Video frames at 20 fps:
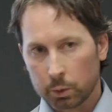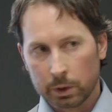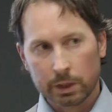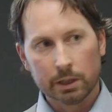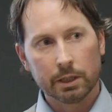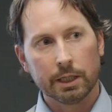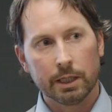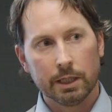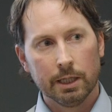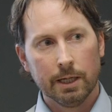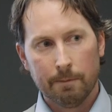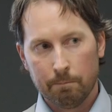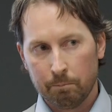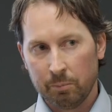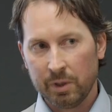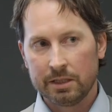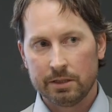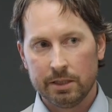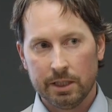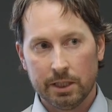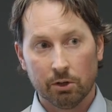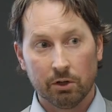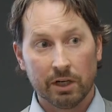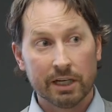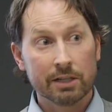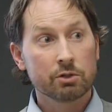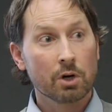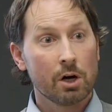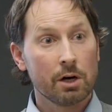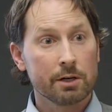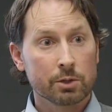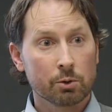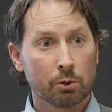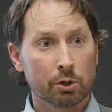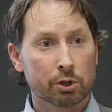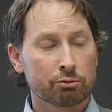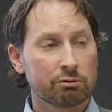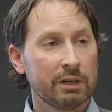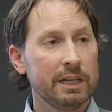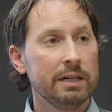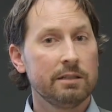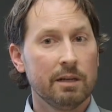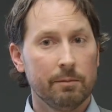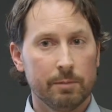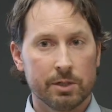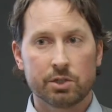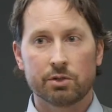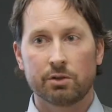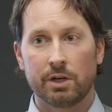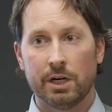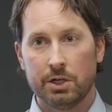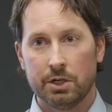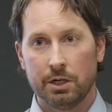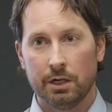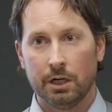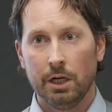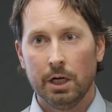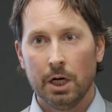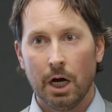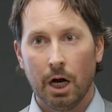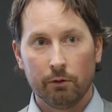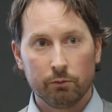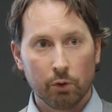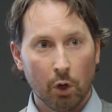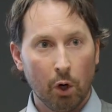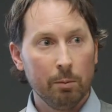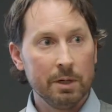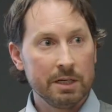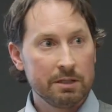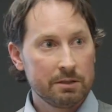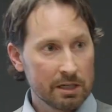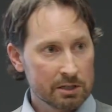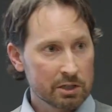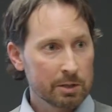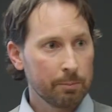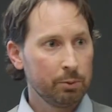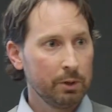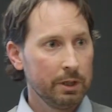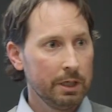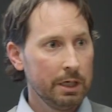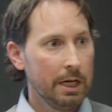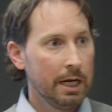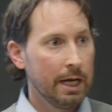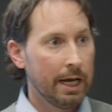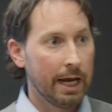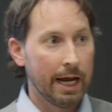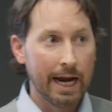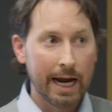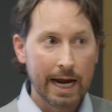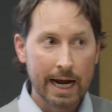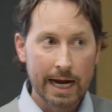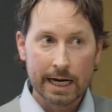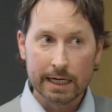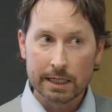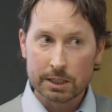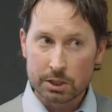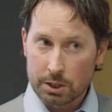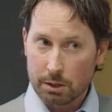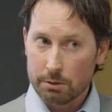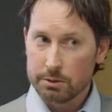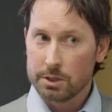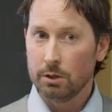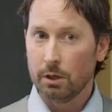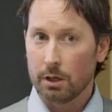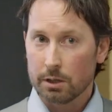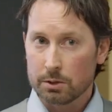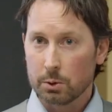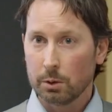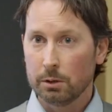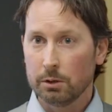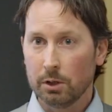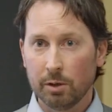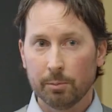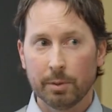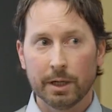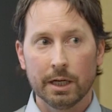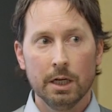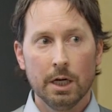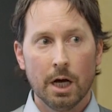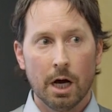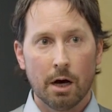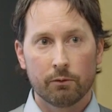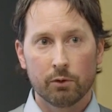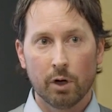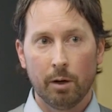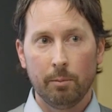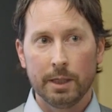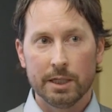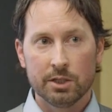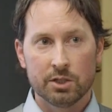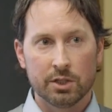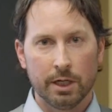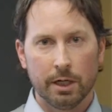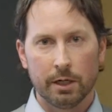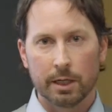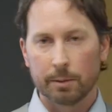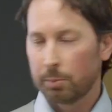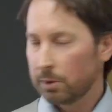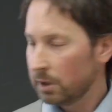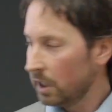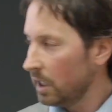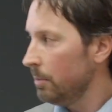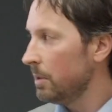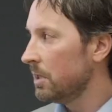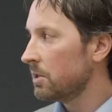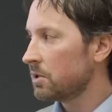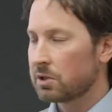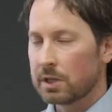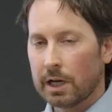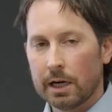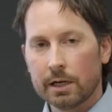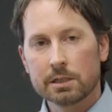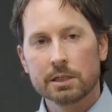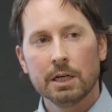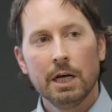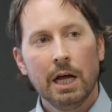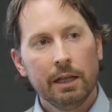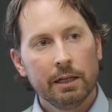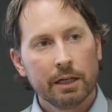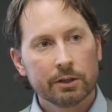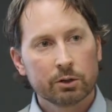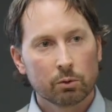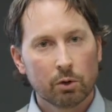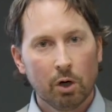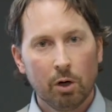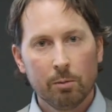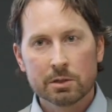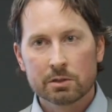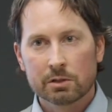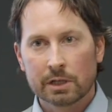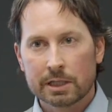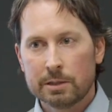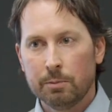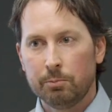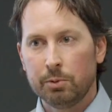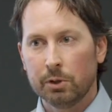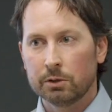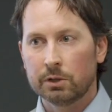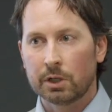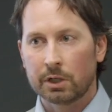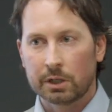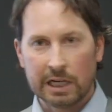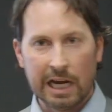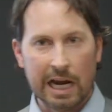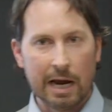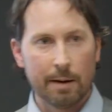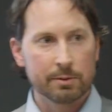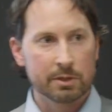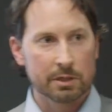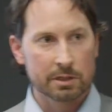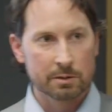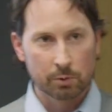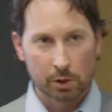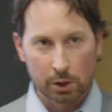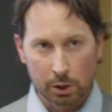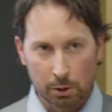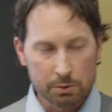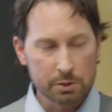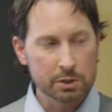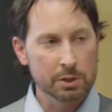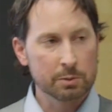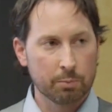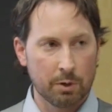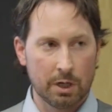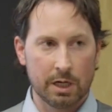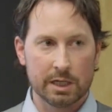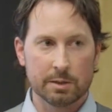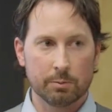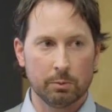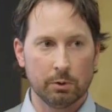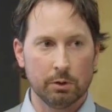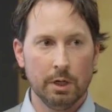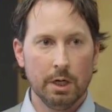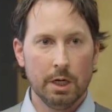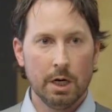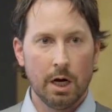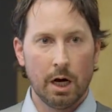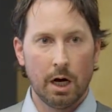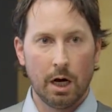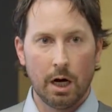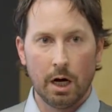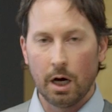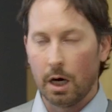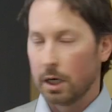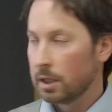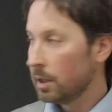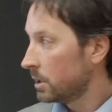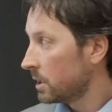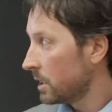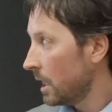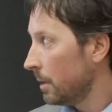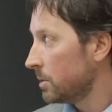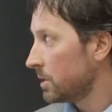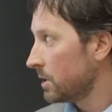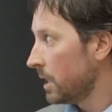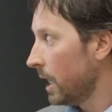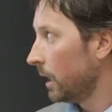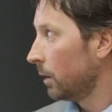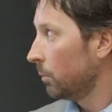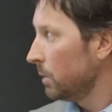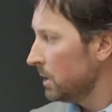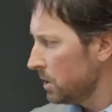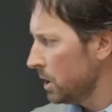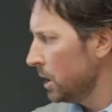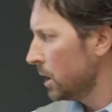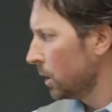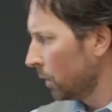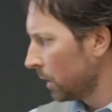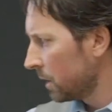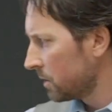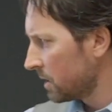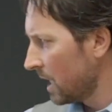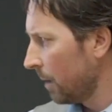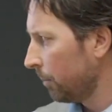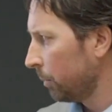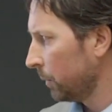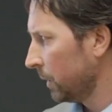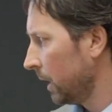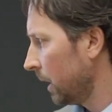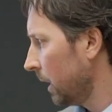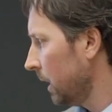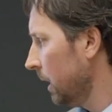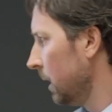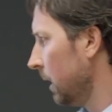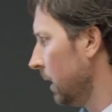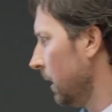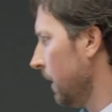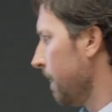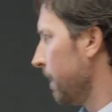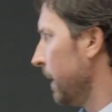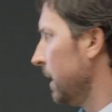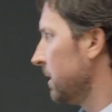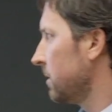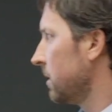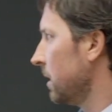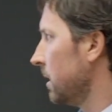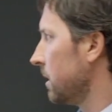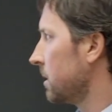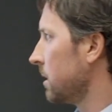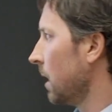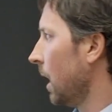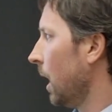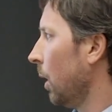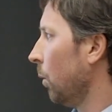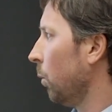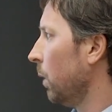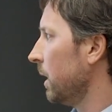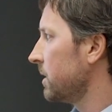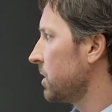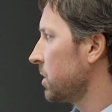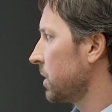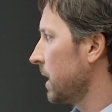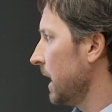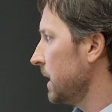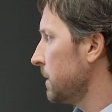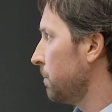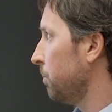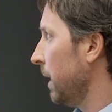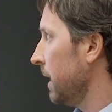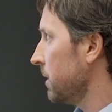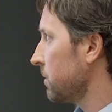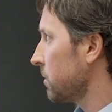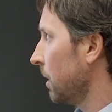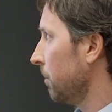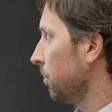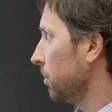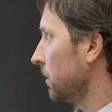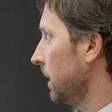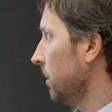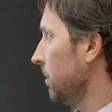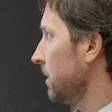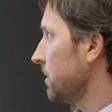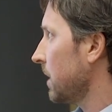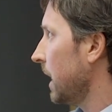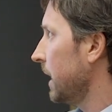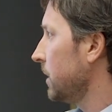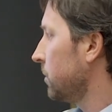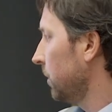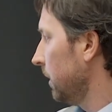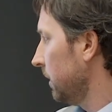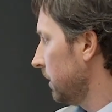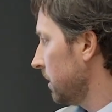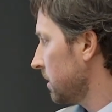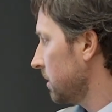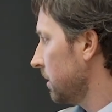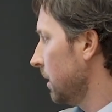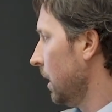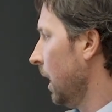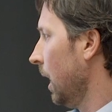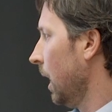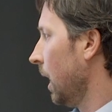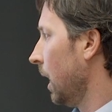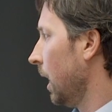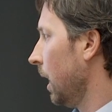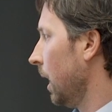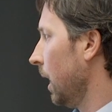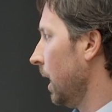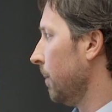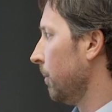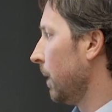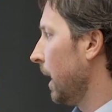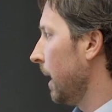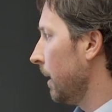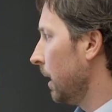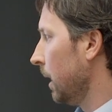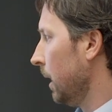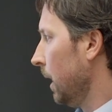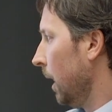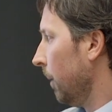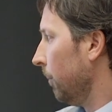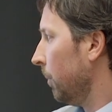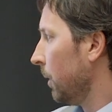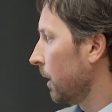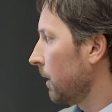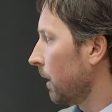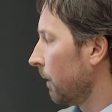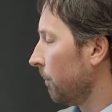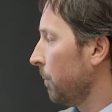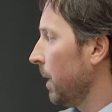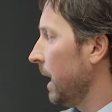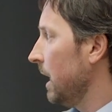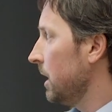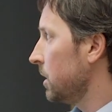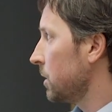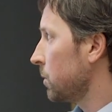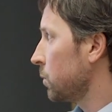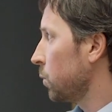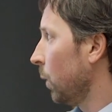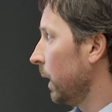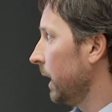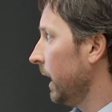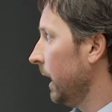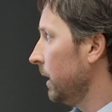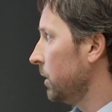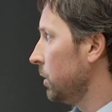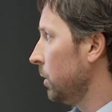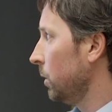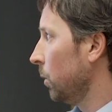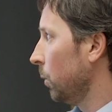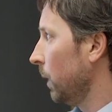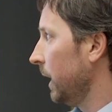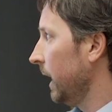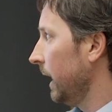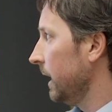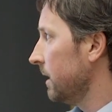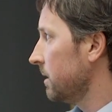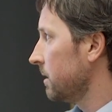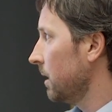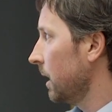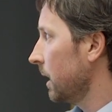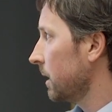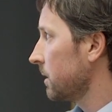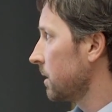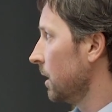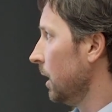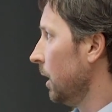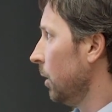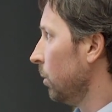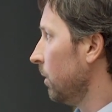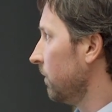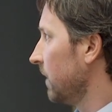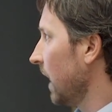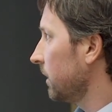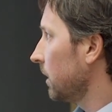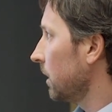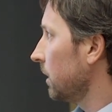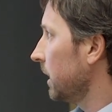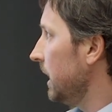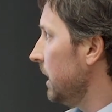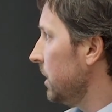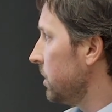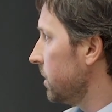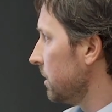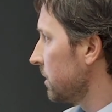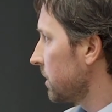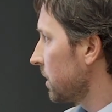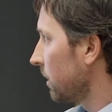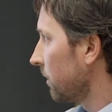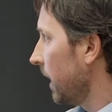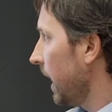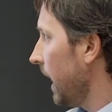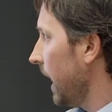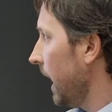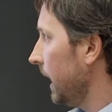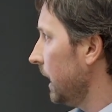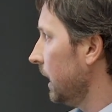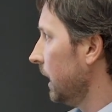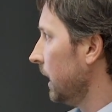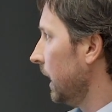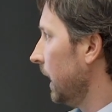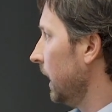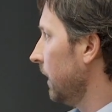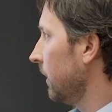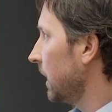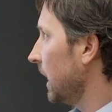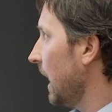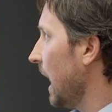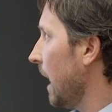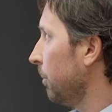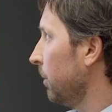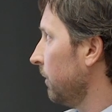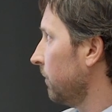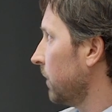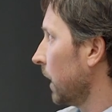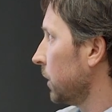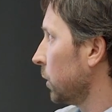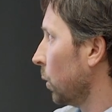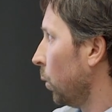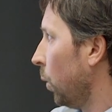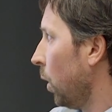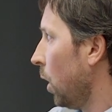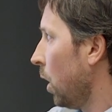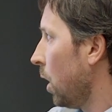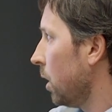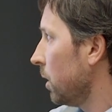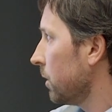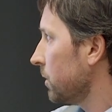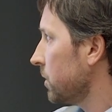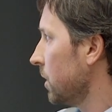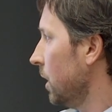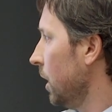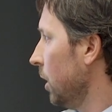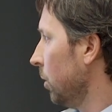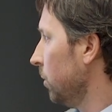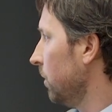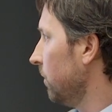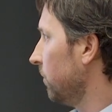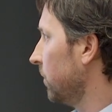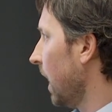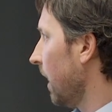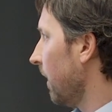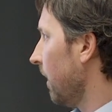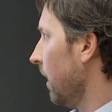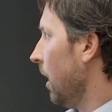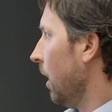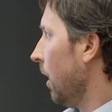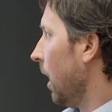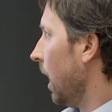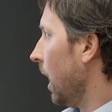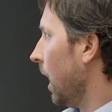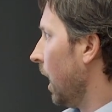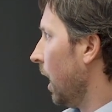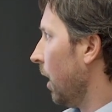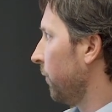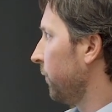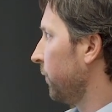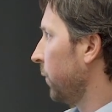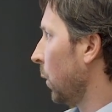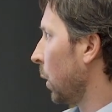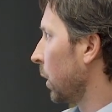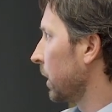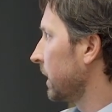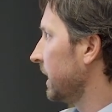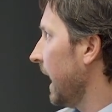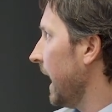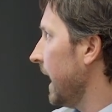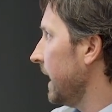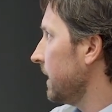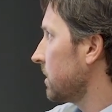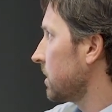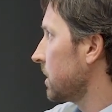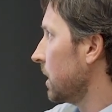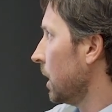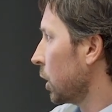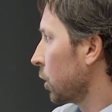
really big deal. And it's also a great demonstration of Roman discipline. And it shows you also a little bit of Roman engineering. Polybius says that the Romans like to build their camps as close as possible on the same standard. We see a good example here. This is one sketch based on Polybius. I treat this in my book on pages 182 to 186. We've got the legions arrayed in the camp. We've got the walls. We've got 4 gates,